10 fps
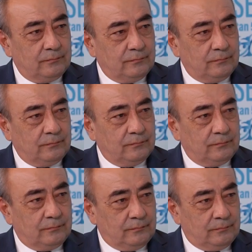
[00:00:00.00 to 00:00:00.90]
Ambassador
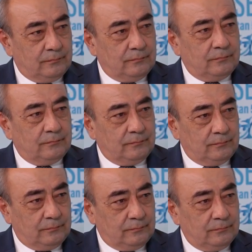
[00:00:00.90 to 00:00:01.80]
Lapasov
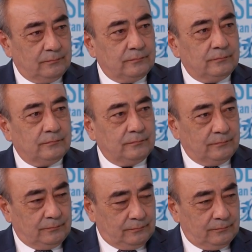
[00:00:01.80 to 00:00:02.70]
in
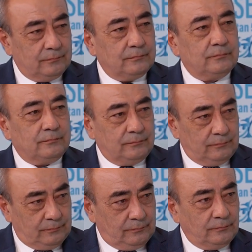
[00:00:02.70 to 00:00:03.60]
New York,
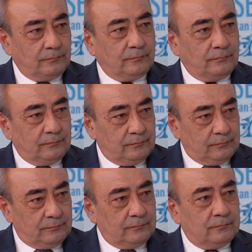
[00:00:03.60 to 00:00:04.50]
Ambassador
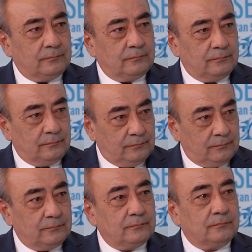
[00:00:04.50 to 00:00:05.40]

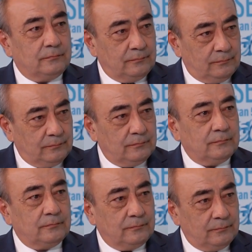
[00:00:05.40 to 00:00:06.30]
Toff in Geneva,
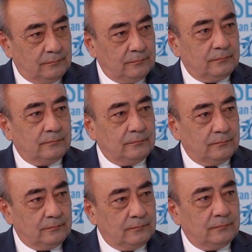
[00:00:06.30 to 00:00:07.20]

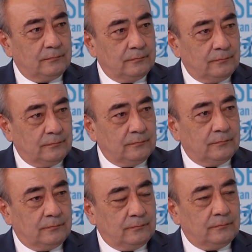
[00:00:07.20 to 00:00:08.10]
they have been
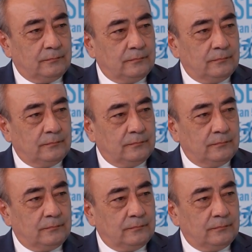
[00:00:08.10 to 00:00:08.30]
useful in